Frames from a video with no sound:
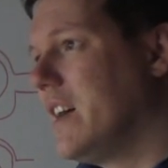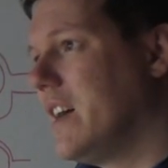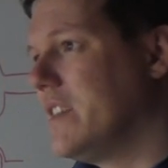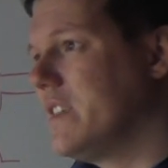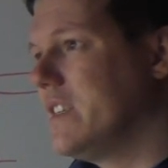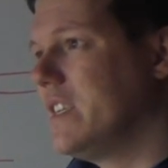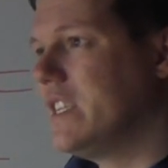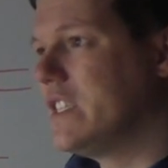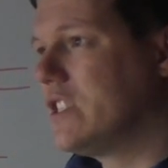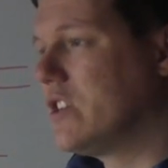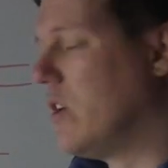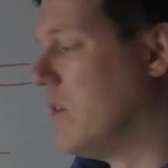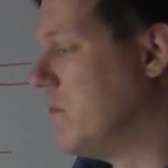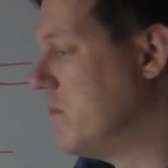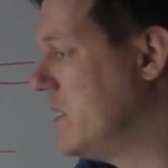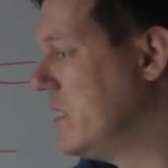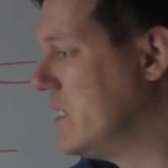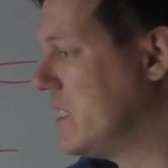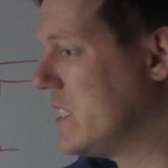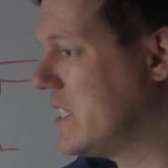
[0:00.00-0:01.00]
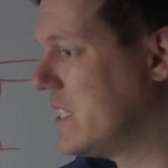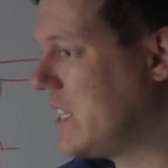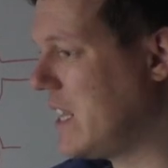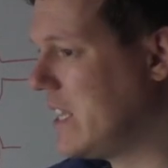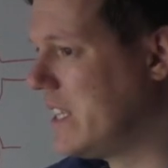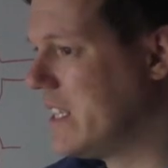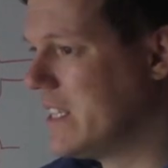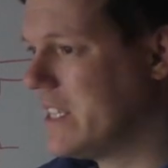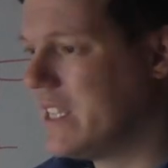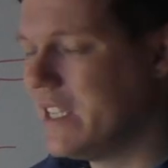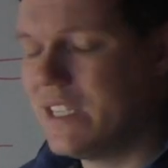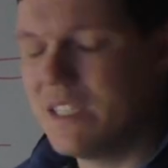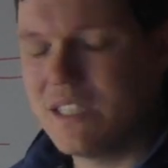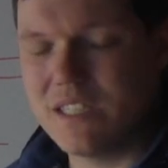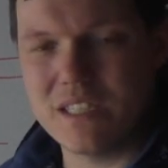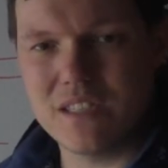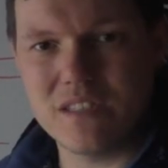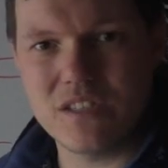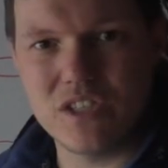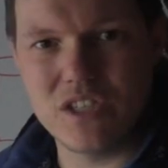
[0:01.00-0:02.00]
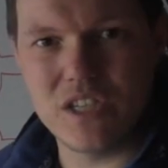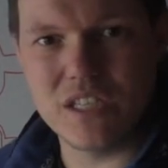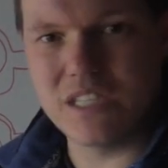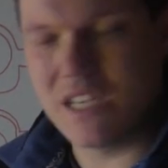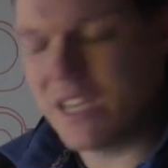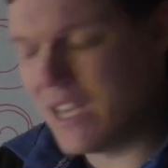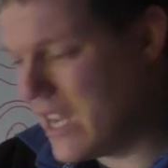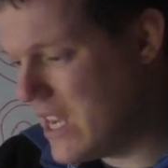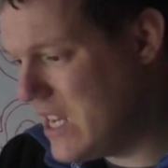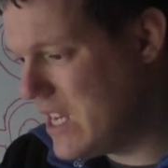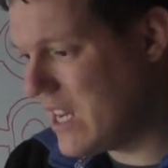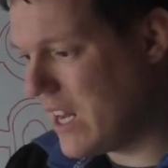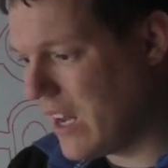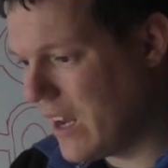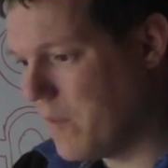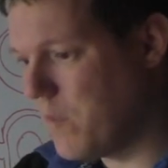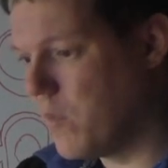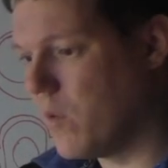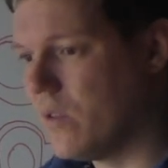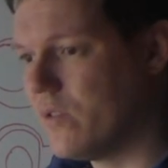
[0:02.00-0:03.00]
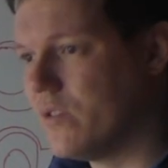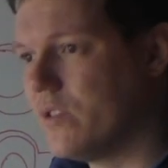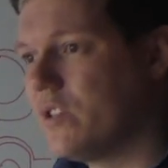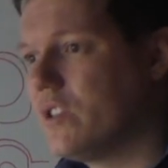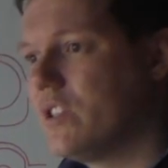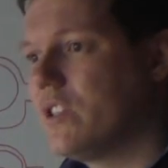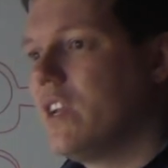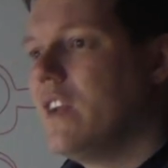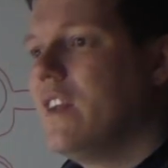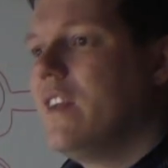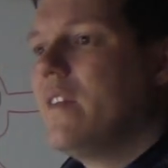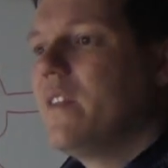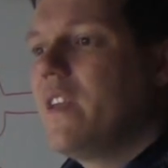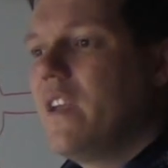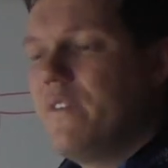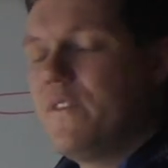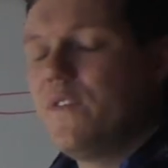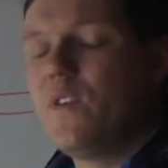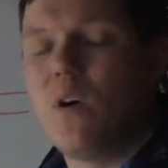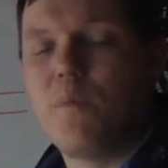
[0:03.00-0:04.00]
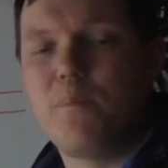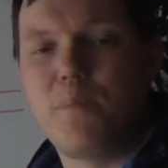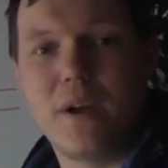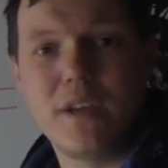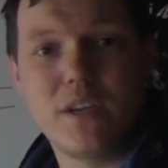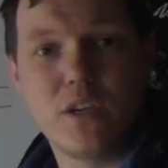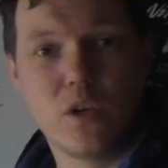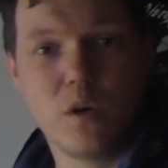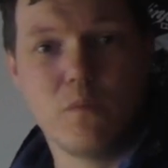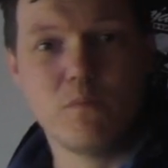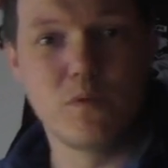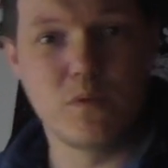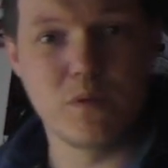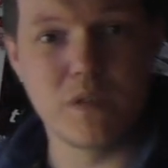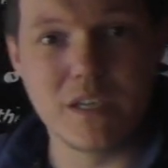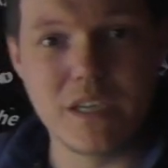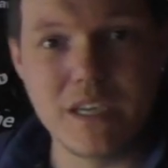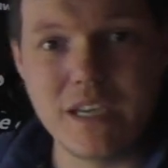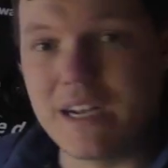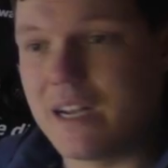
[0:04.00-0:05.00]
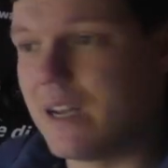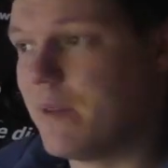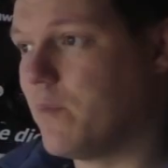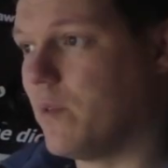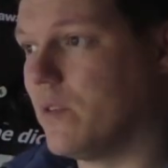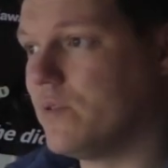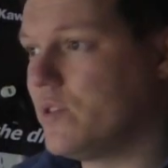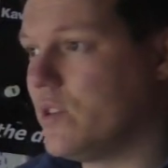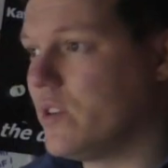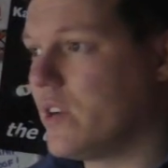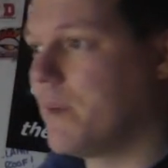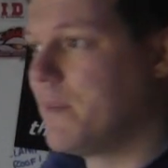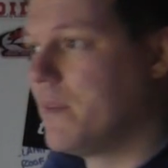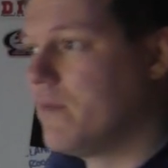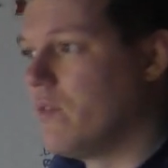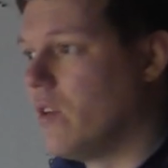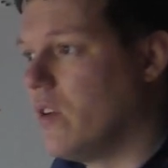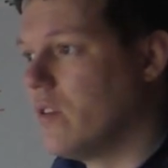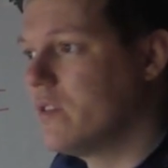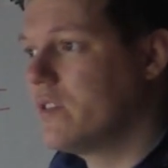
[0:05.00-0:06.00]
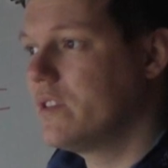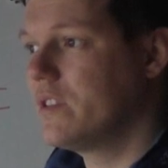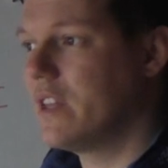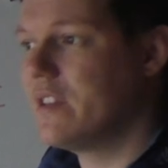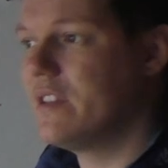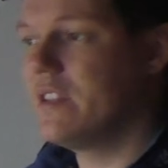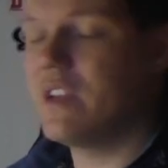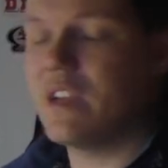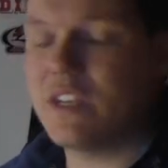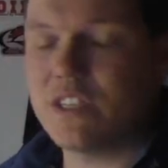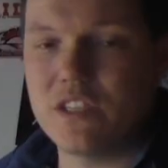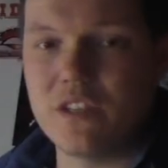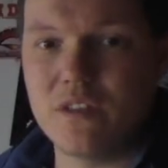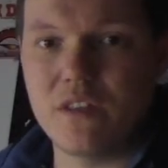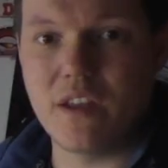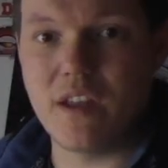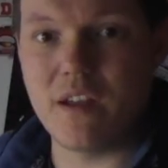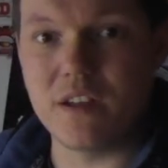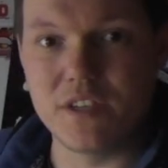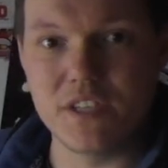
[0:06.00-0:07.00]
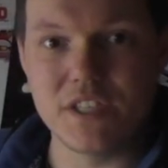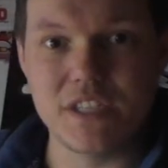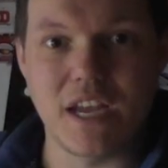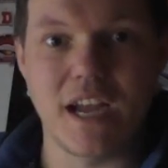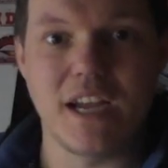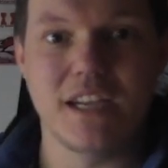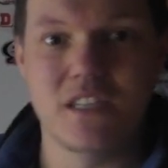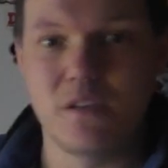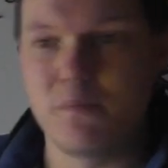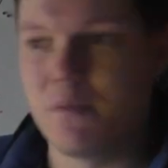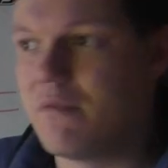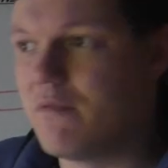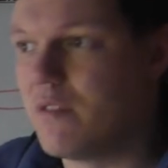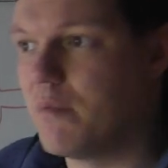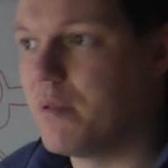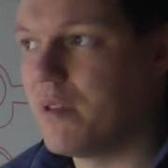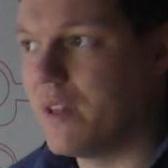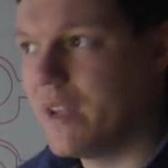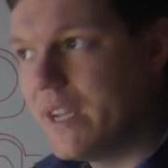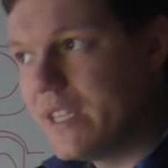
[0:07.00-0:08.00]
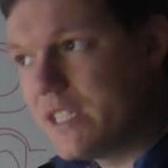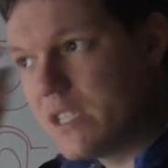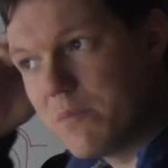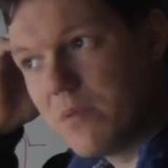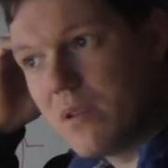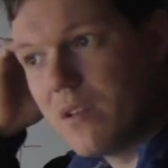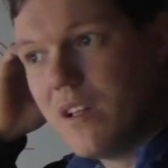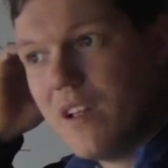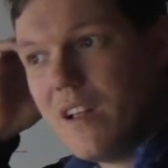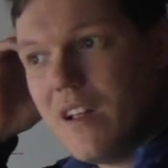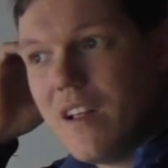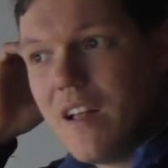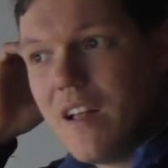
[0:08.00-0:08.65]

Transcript: And these companies are selling these shitty E-clip ones. If your bike comes with an E-clip one, don't get me wrong, then yes, they are designed to be replaceable.